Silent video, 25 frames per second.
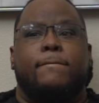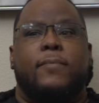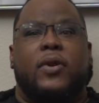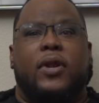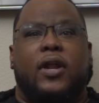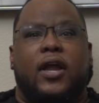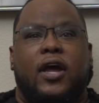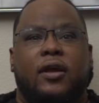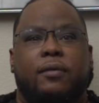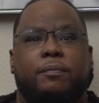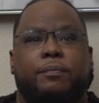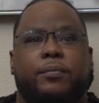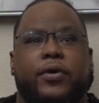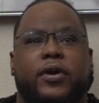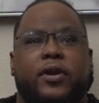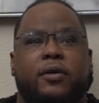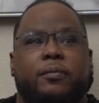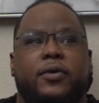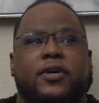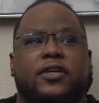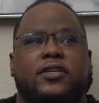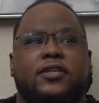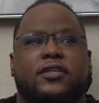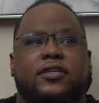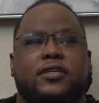Like pretty
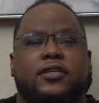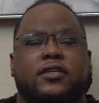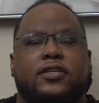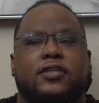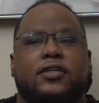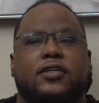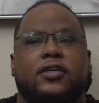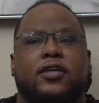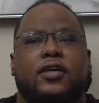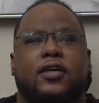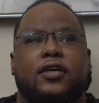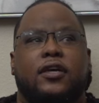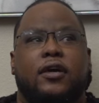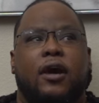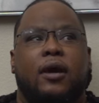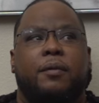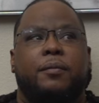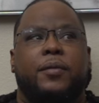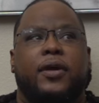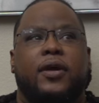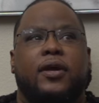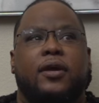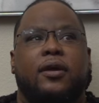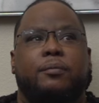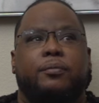like, much, I
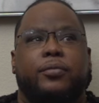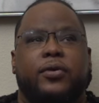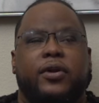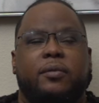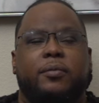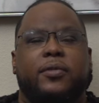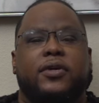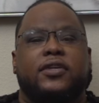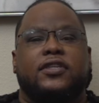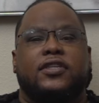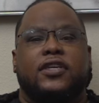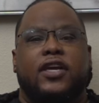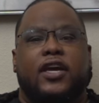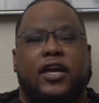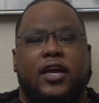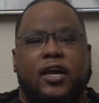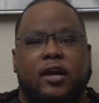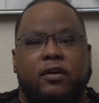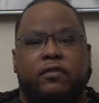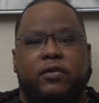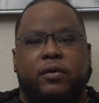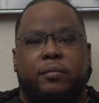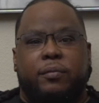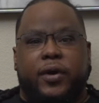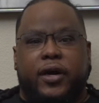mean, pretty much
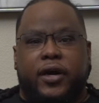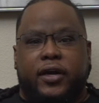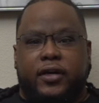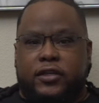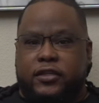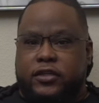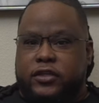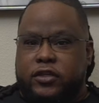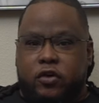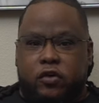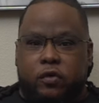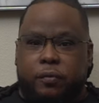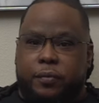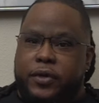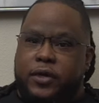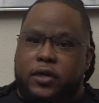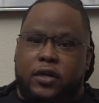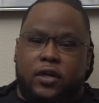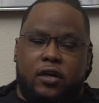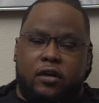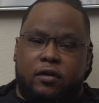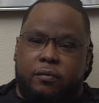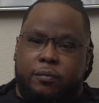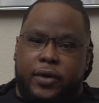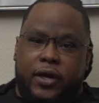everybody showed me
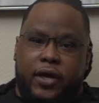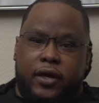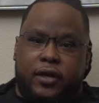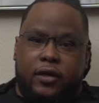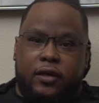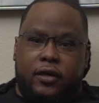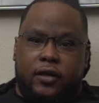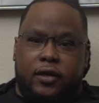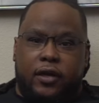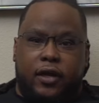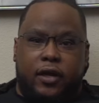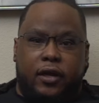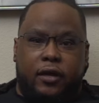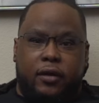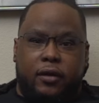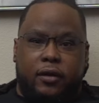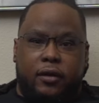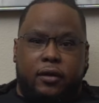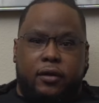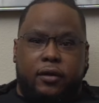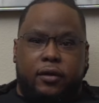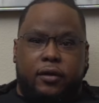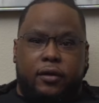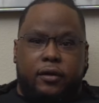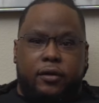love back in the day.
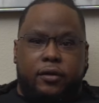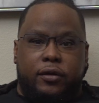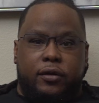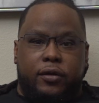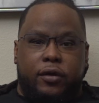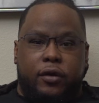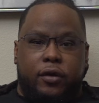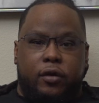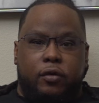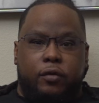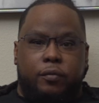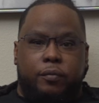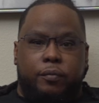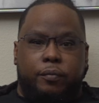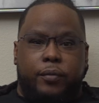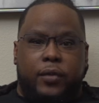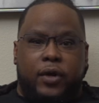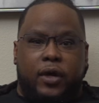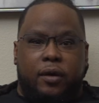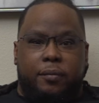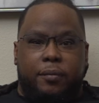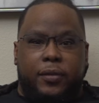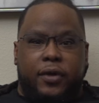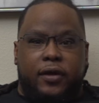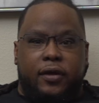You okay. know,
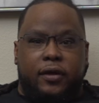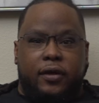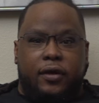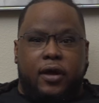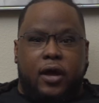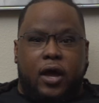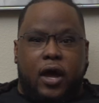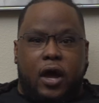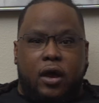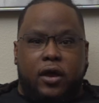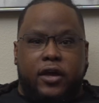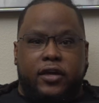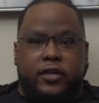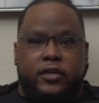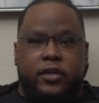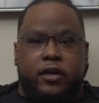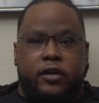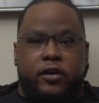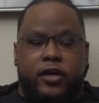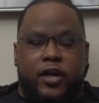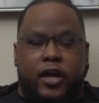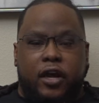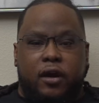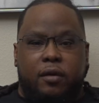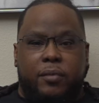yeah. I mean, how it
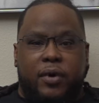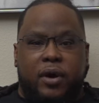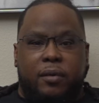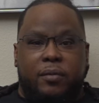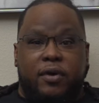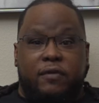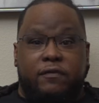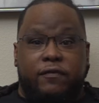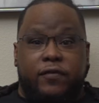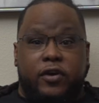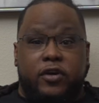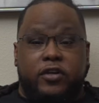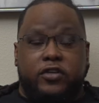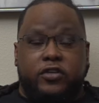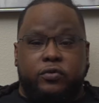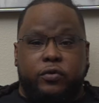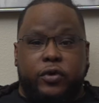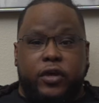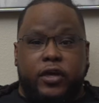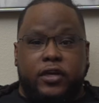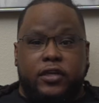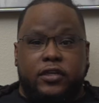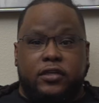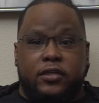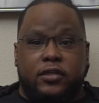turned out about my first
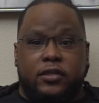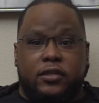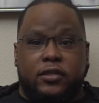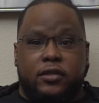race.